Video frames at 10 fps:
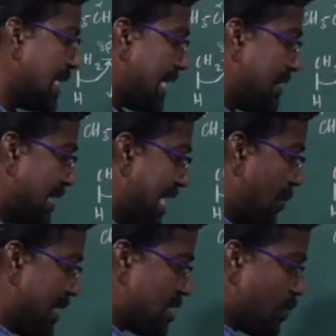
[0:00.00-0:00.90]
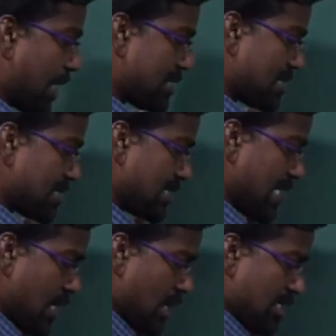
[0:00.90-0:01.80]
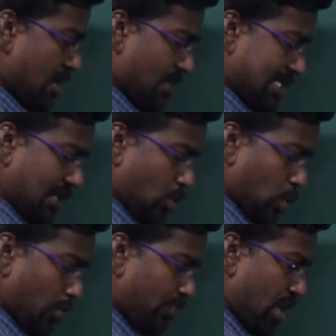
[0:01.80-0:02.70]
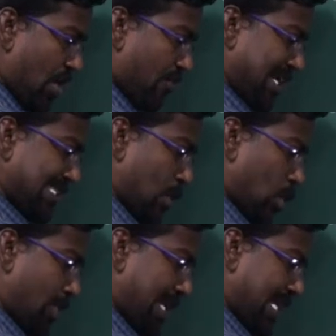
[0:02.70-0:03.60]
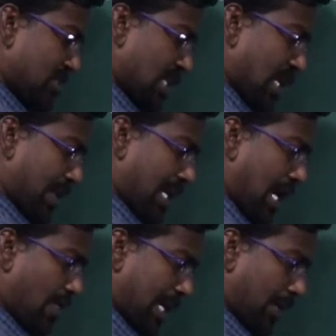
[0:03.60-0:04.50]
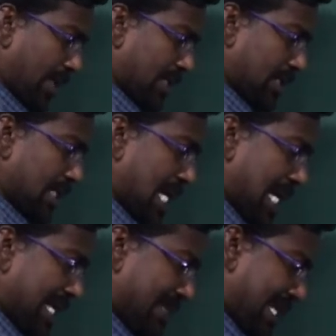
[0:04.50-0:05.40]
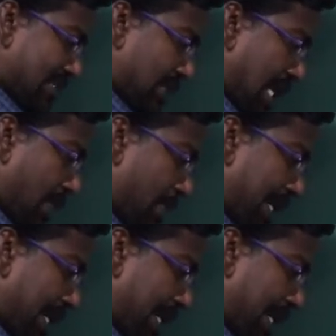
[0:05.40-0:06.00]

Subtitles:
in the elimination process. It's a functional group. Functional group nearest carbon, alpha carbon. In the next carbon,